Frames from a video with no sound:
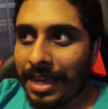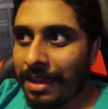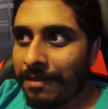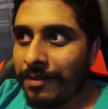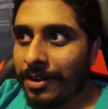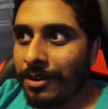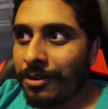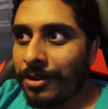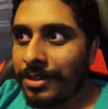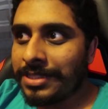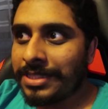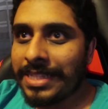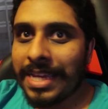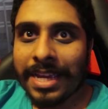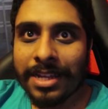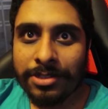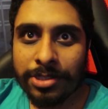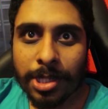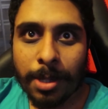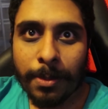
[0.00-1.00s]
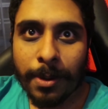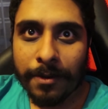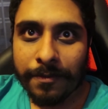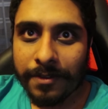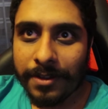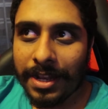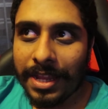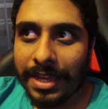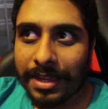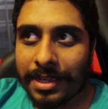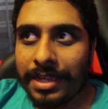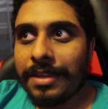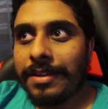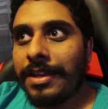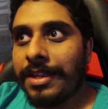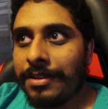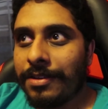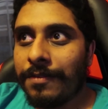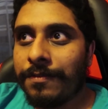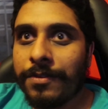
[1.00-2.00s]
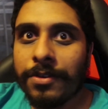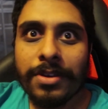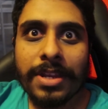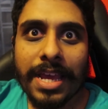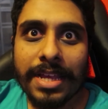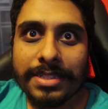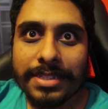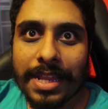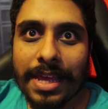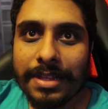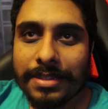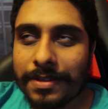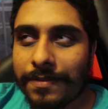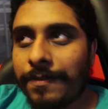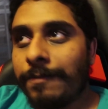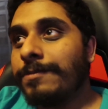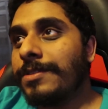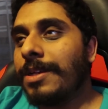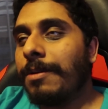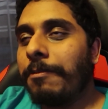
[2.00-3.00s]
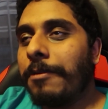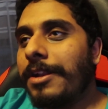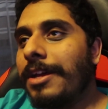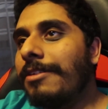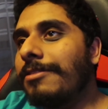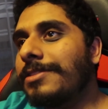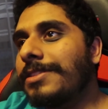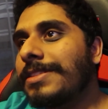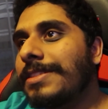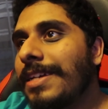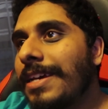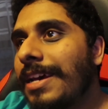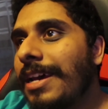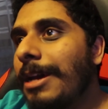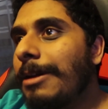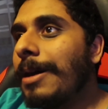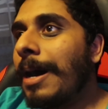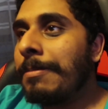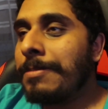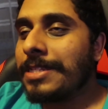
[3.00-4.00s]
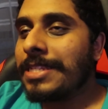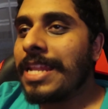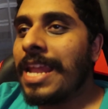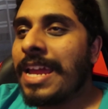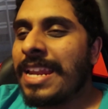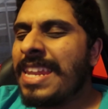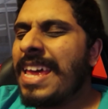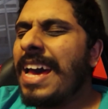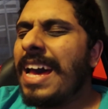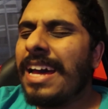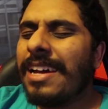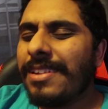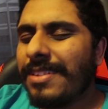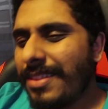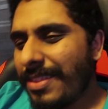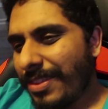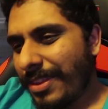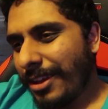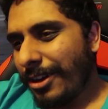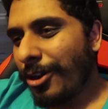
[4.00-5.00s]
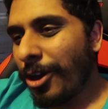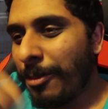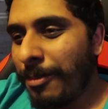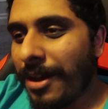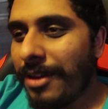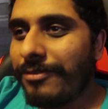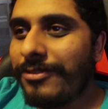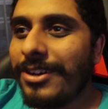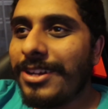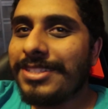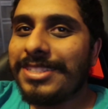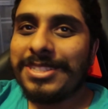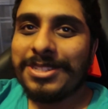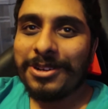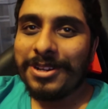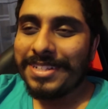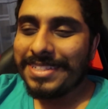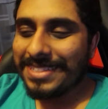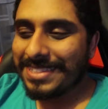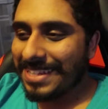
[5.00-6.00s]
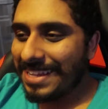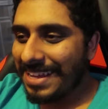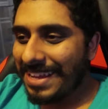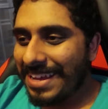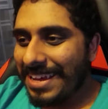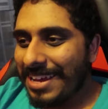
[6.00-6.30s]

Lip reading: I even got a second job offer like a few days later from someone else. I'm just like, nah, got my first choice.